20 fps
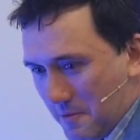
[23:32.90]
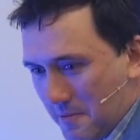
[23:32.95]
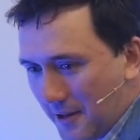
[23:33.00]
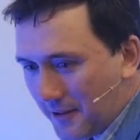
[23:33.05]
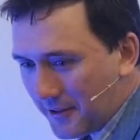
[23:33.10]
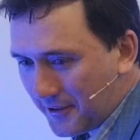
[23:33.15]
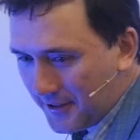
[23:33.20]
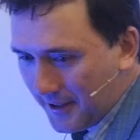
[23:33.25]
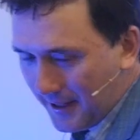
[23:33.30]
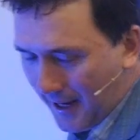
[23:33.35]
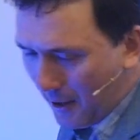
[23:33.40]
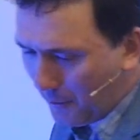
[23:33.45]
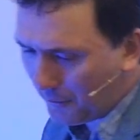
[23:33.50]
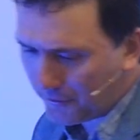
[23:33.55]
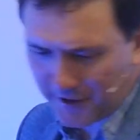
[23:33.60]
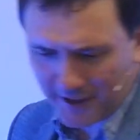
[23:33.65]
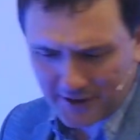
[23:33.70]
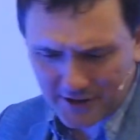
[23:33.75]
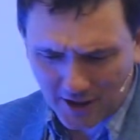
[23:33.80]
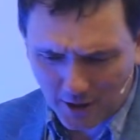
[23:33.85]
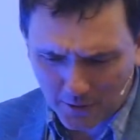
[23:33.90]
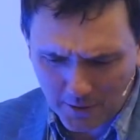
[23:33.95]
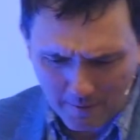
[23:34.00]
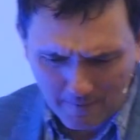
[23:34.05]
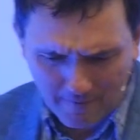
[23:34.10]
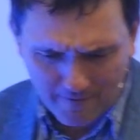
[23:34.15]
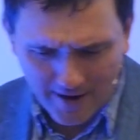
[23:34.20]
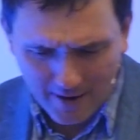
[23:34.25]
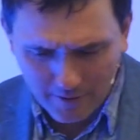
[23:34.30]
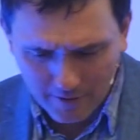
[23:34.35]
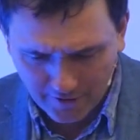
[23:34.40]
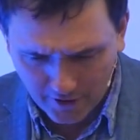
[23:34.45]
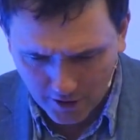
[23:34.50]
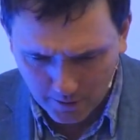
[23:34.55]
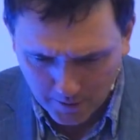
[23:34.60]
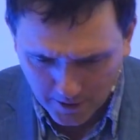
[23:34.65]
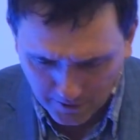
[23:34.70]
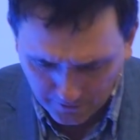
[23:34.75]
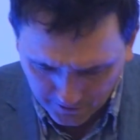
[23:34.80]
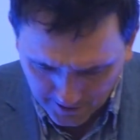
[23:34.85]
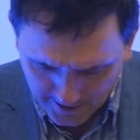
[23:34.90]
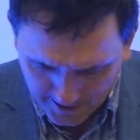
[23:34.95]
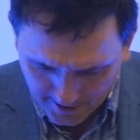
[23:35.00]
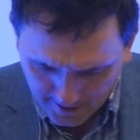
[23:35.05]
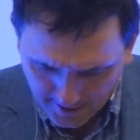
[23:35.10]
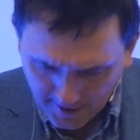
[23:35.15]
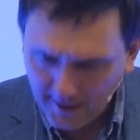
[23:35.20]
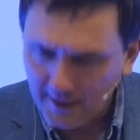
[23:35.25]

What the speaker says: myth. And I'll touch on them very, very briefly,